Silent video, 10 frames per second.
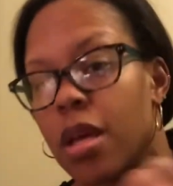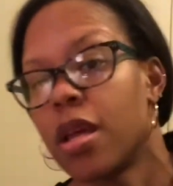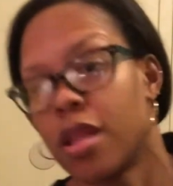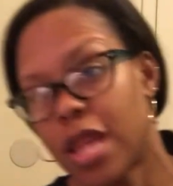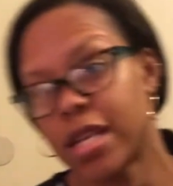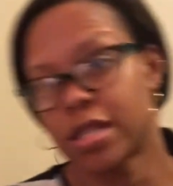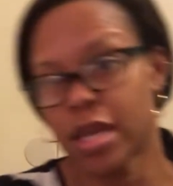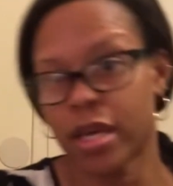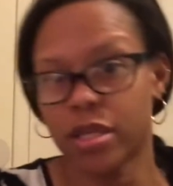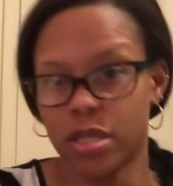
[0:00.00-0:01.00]
That
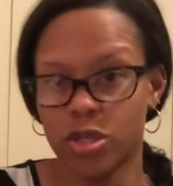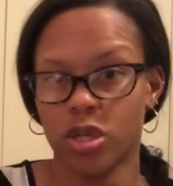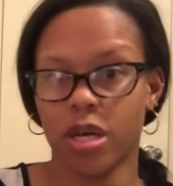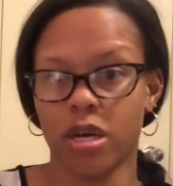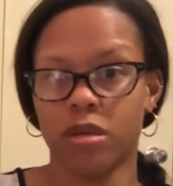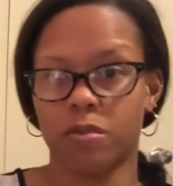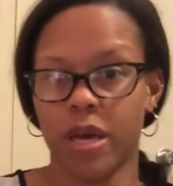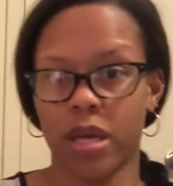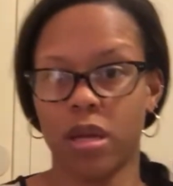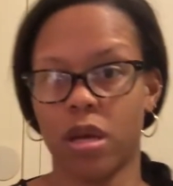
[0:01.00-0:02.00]
second teacher that comes back
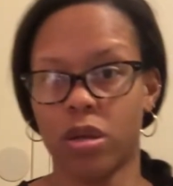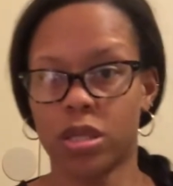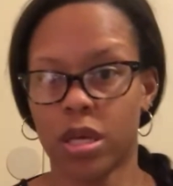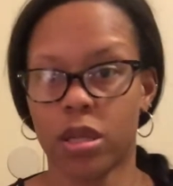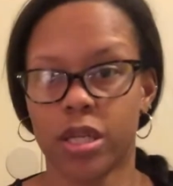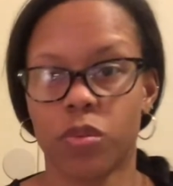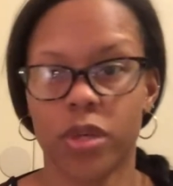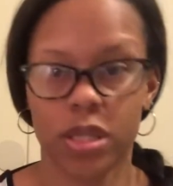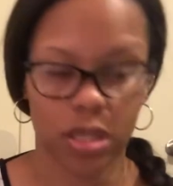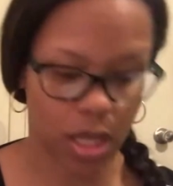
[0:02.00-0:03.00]
in there and tell us what to
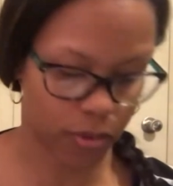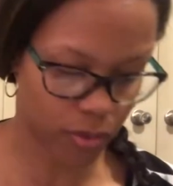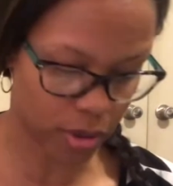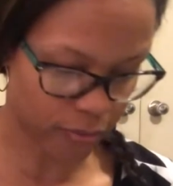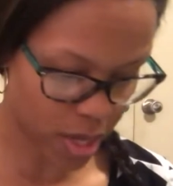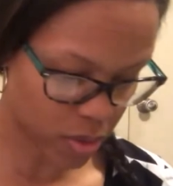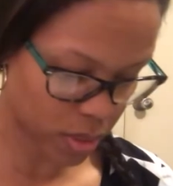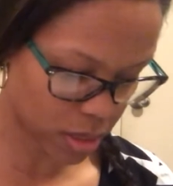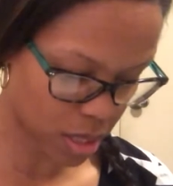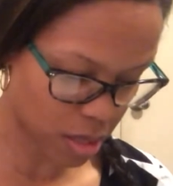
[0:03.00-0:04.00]
study for the final
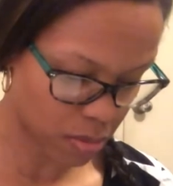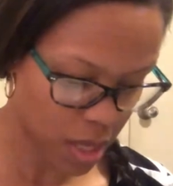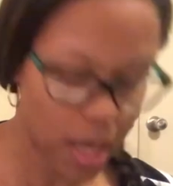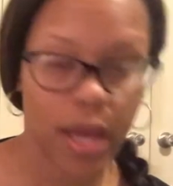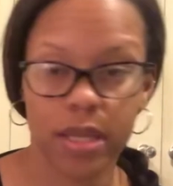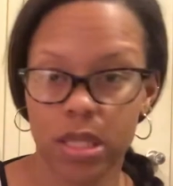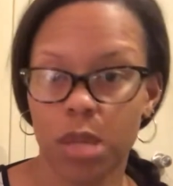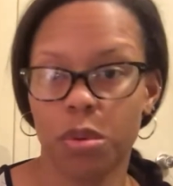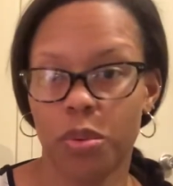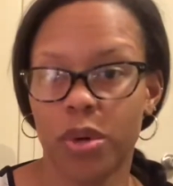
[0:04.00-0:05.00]
exam is
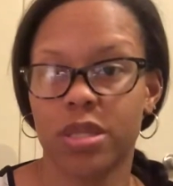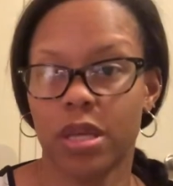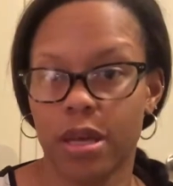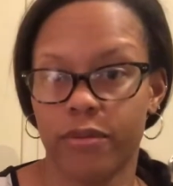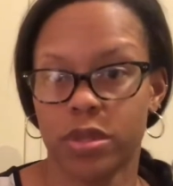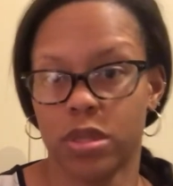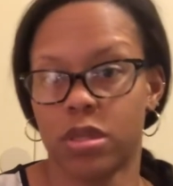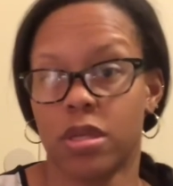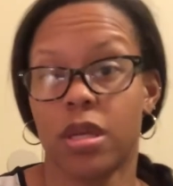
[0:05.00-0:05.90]
double points of emphasis.